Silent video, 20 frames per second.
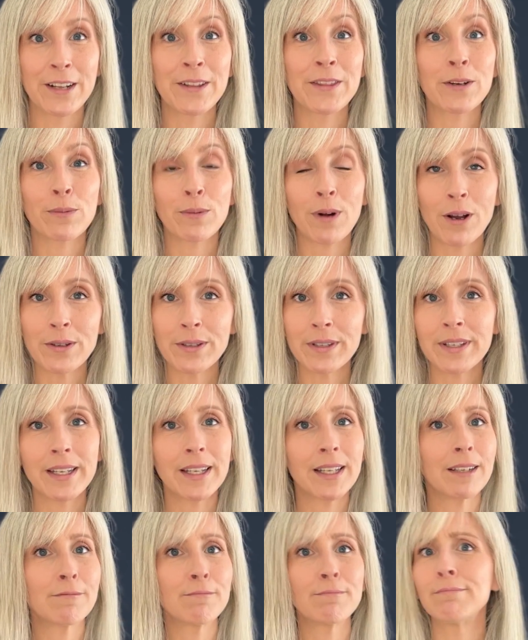The
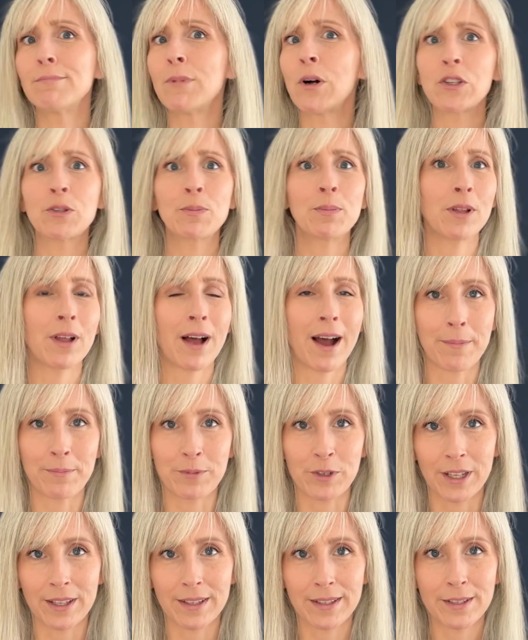Ralston, multiple
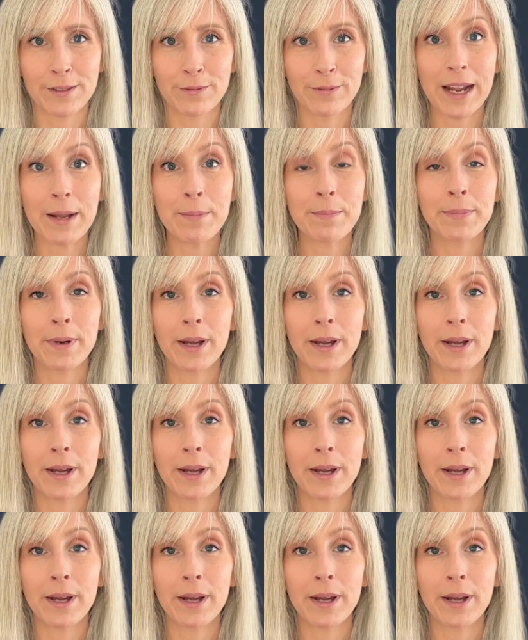options, right?